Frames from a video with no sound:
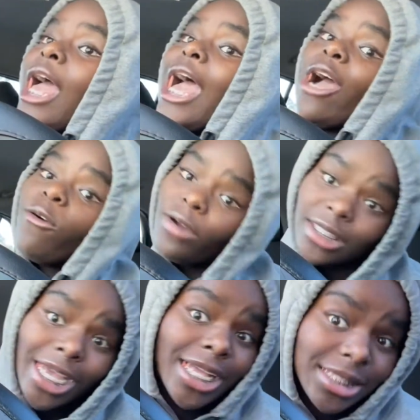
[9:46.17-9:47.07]
which
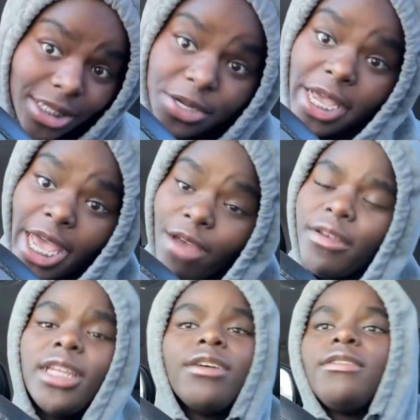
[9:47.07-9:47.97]
I still have.
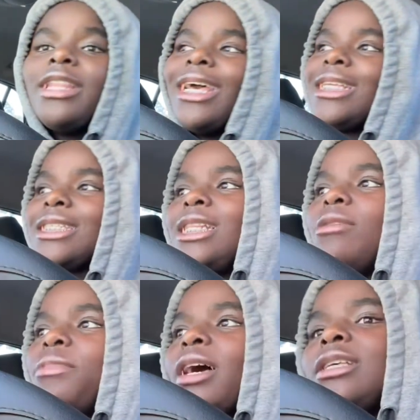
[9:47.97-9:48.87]
In the last
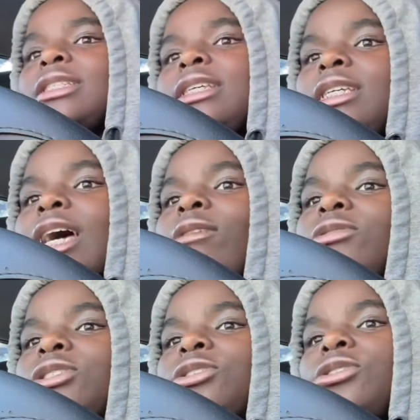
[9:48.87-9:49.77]
clip y'all seen, I
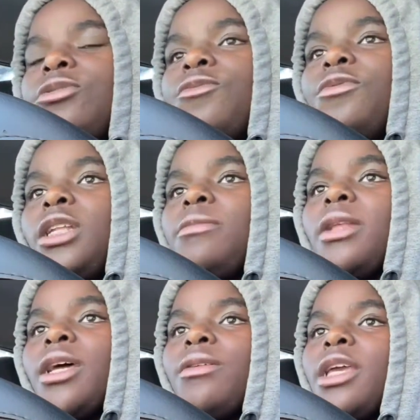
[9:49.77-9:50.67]
was really
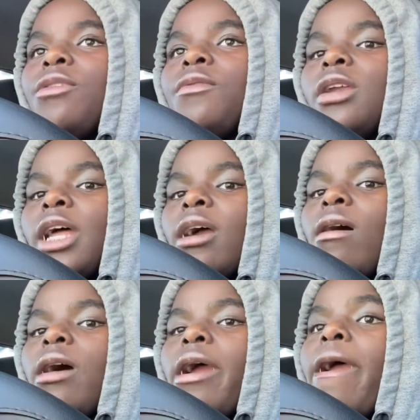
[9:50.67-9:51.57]
planning on getting rid of that
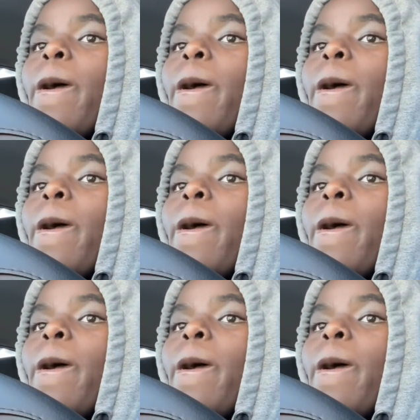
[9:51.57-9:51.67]
car.